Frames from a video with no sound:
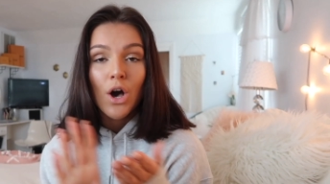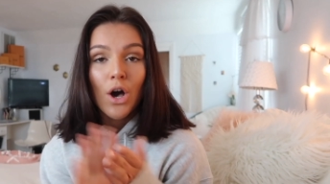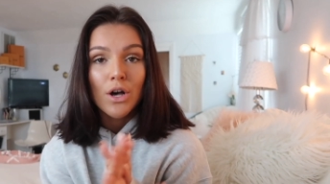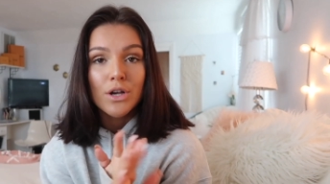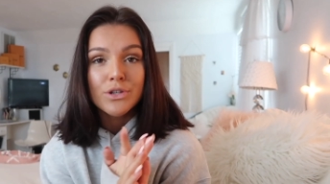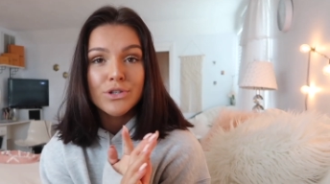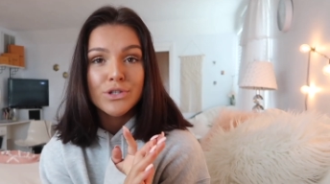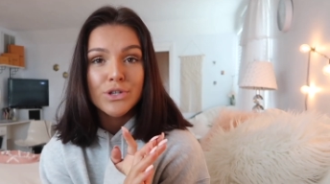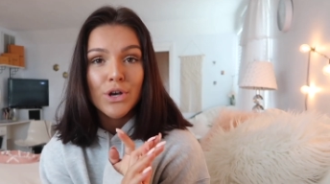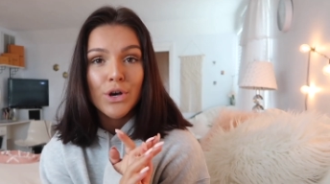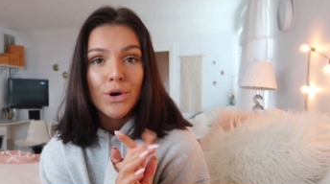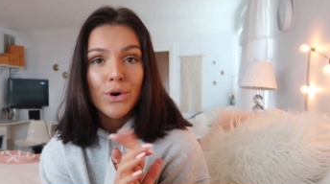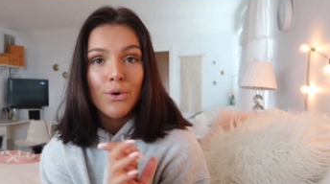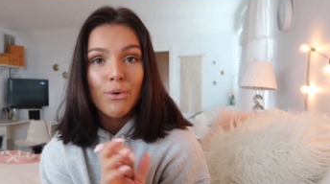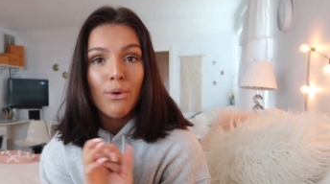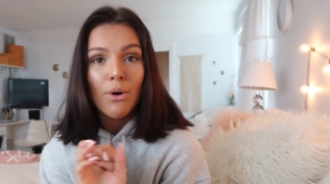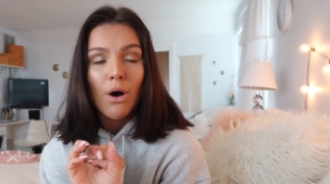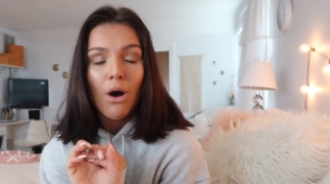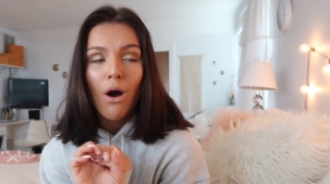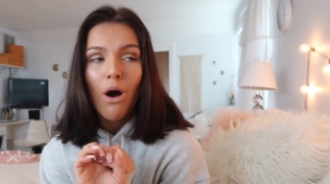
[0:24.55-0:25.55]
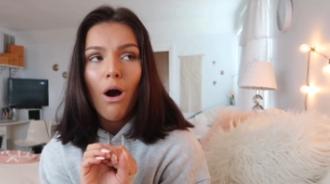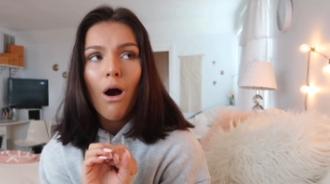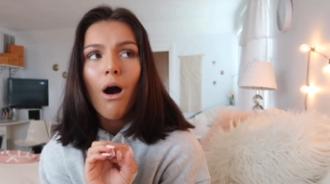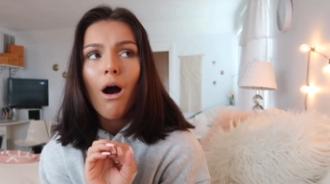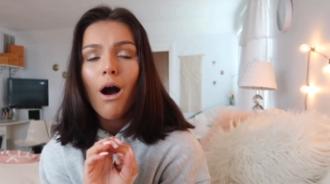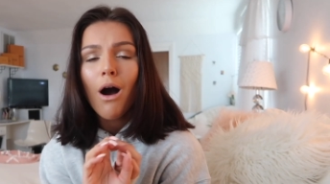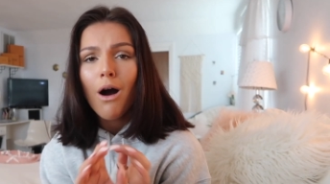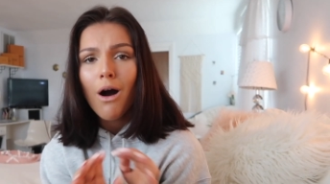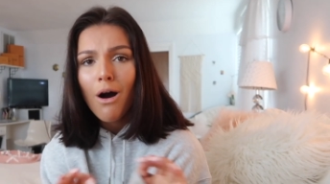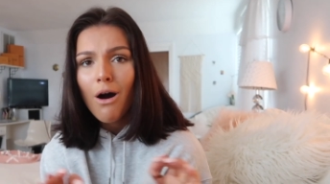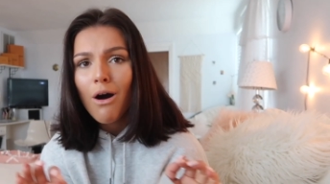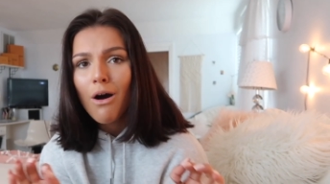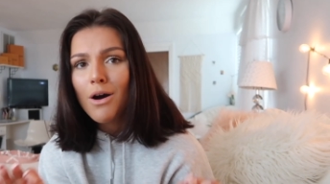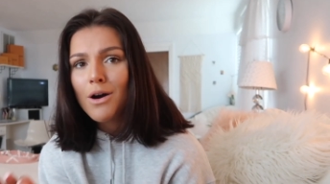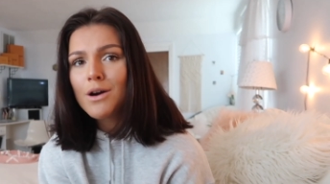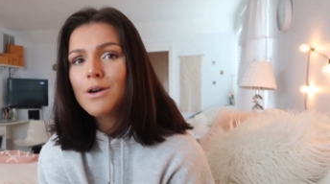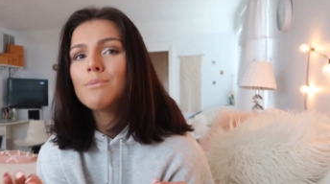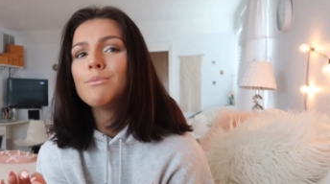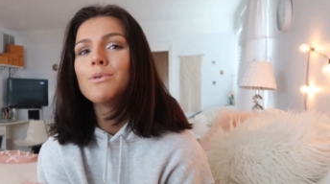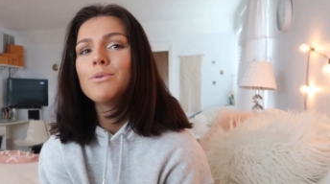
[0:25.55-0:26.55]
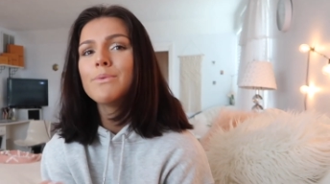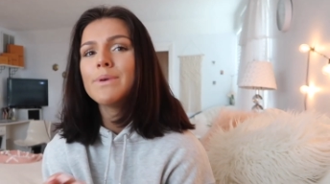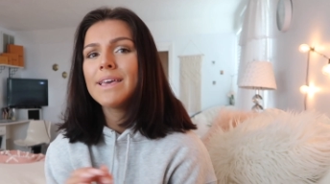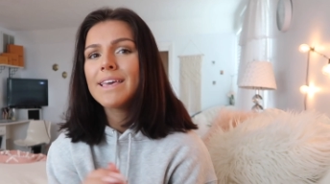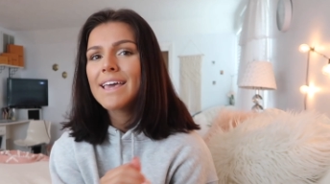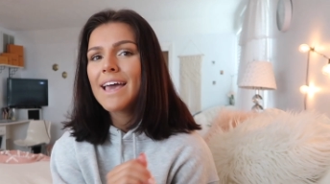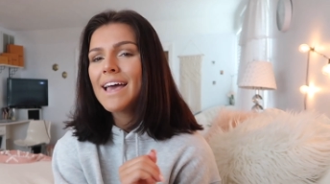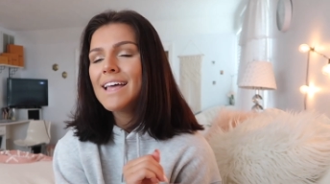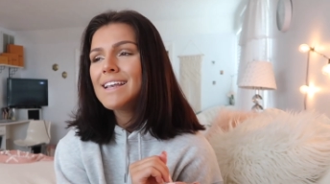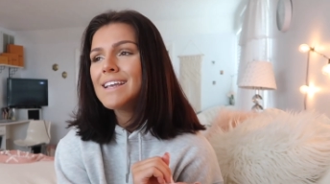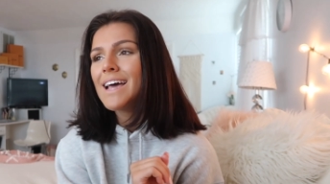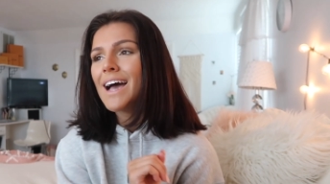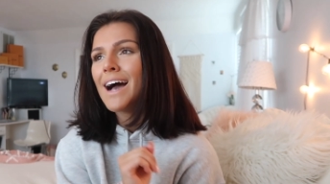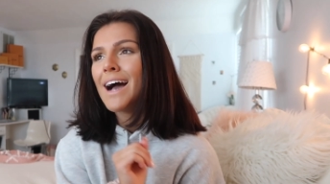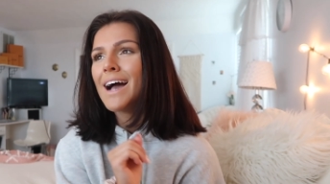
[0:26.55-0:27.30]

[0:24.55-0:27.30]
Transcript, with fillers: Also, a horrible weekend.